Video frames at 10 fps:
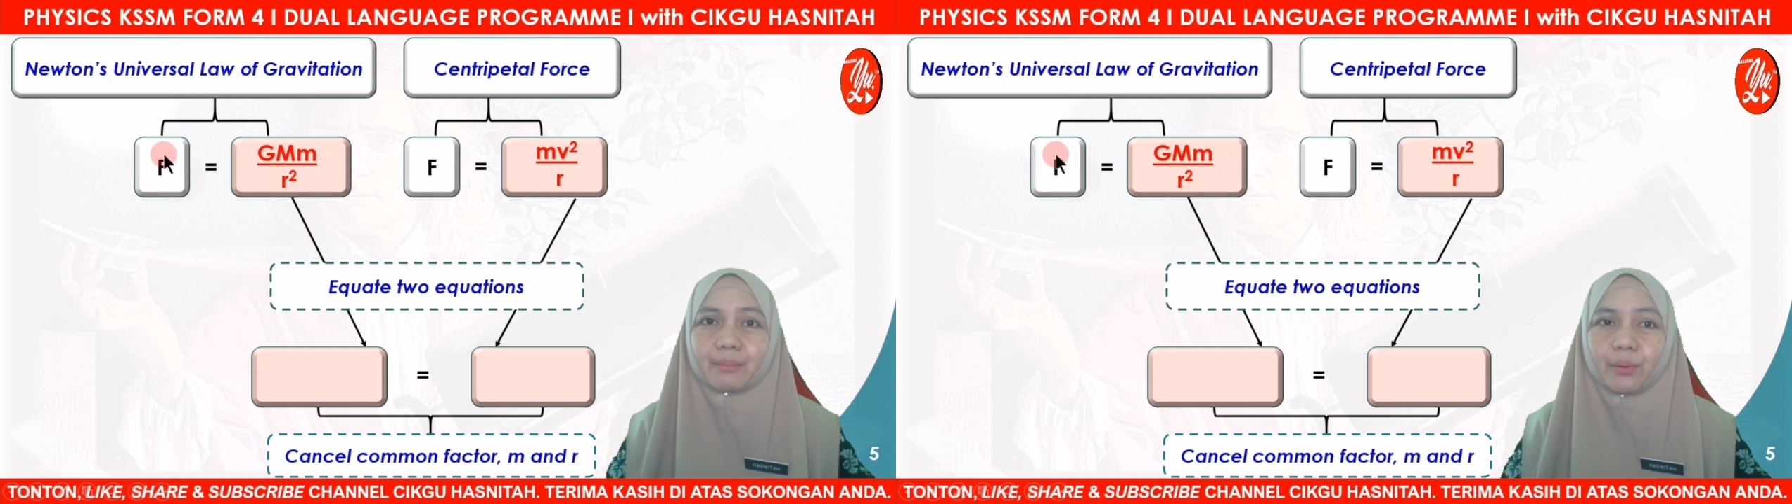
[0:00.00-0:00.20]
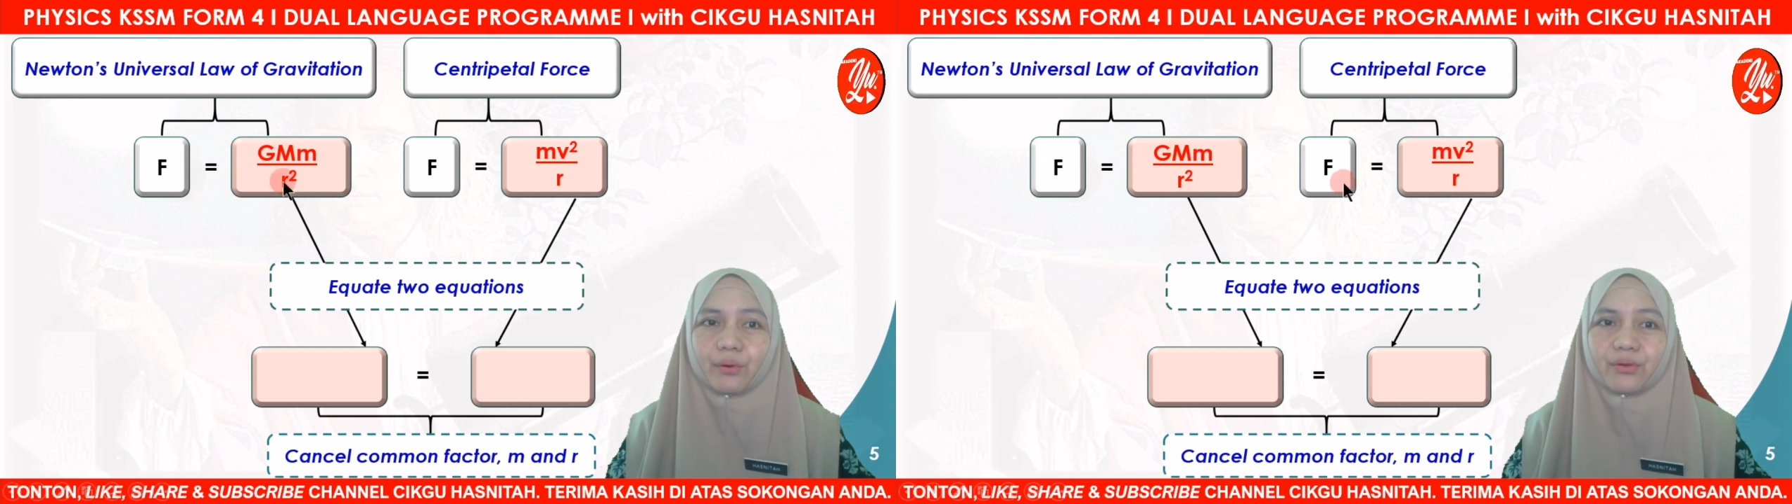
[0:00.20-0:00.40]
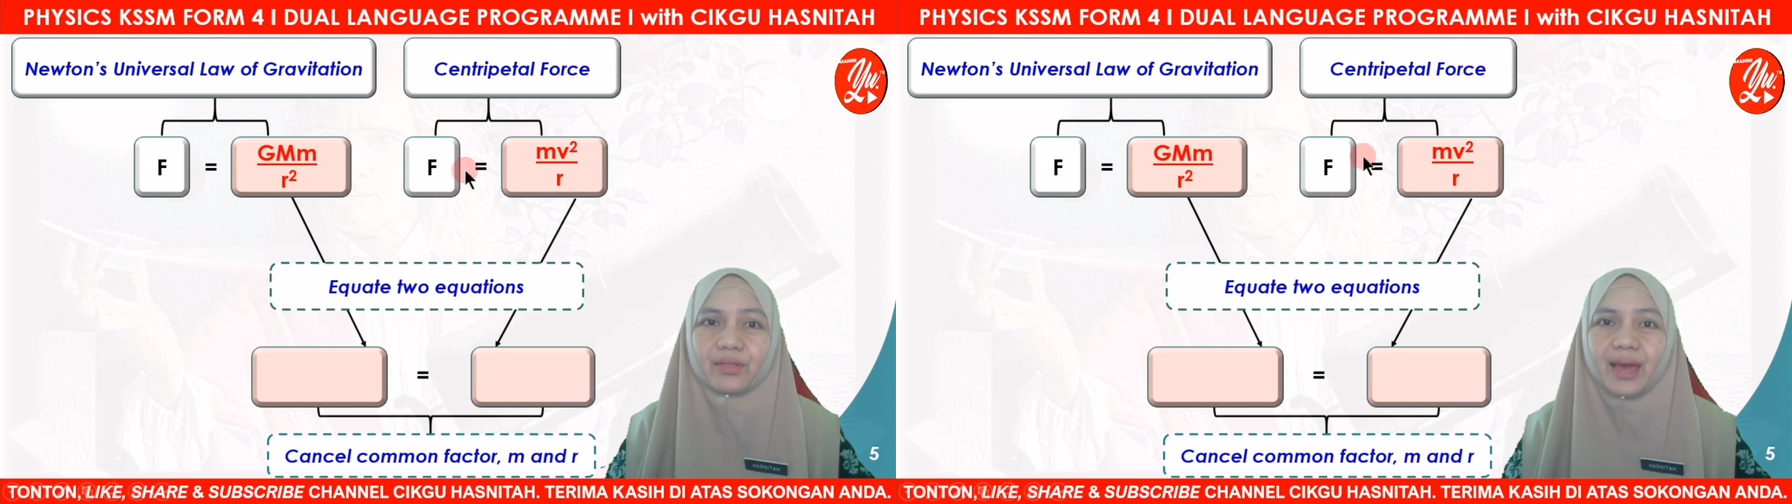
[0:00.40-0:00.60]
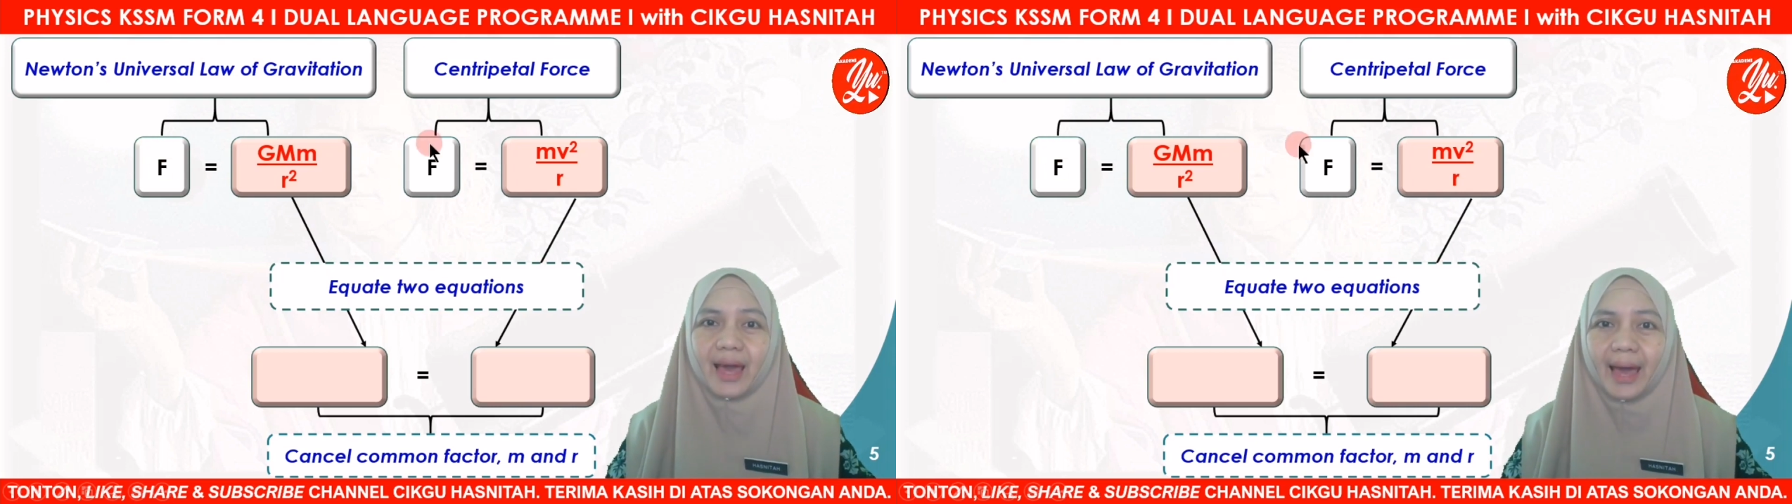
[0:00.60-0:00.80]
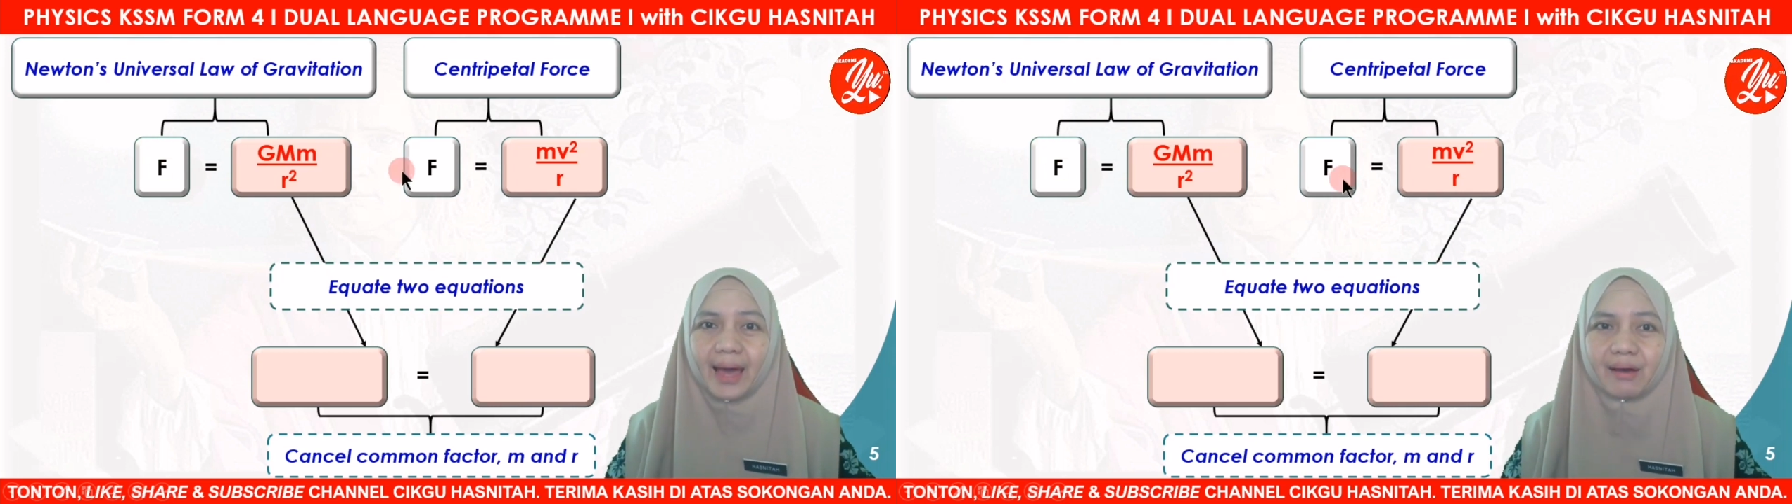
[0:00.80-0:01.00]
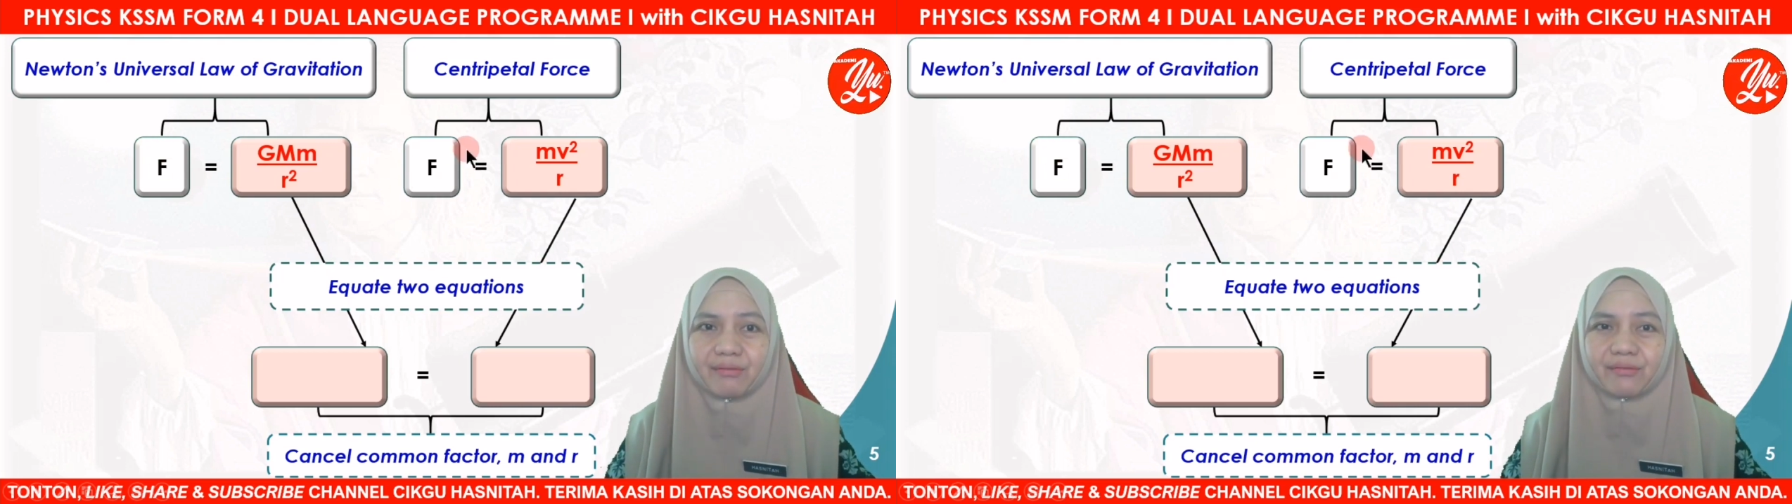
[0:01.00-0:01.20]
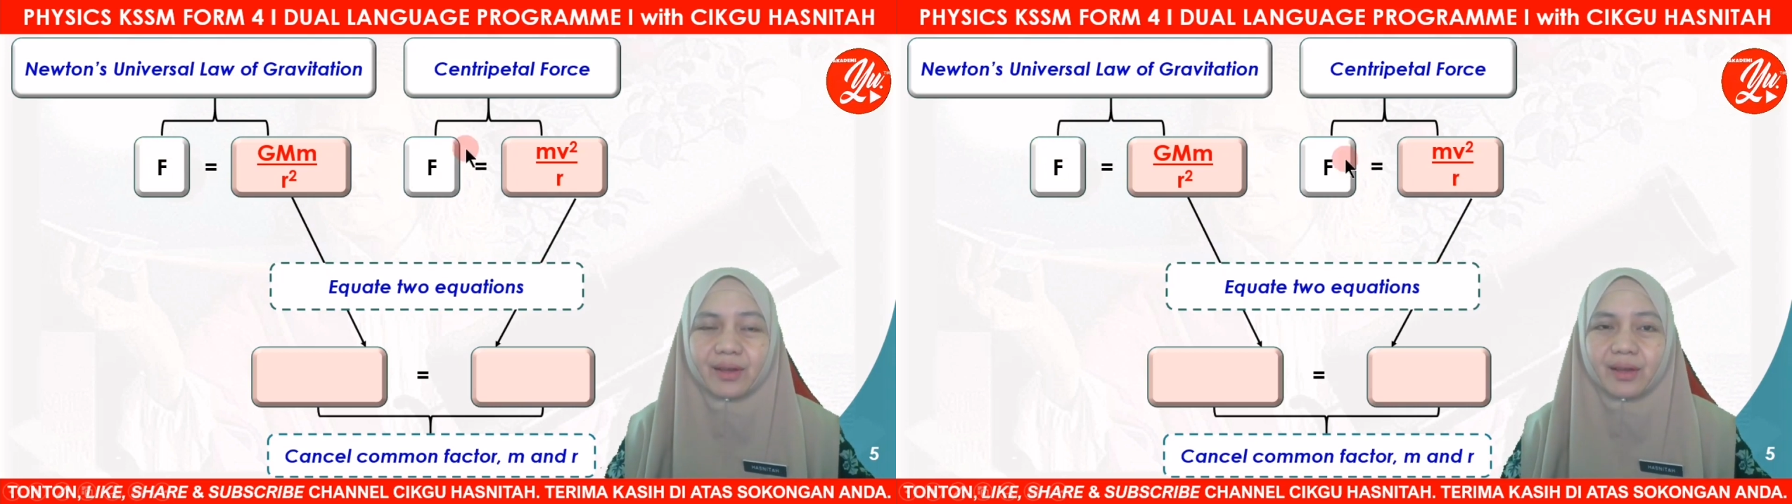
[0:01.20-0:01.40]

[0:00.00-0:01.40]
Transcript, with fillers: both f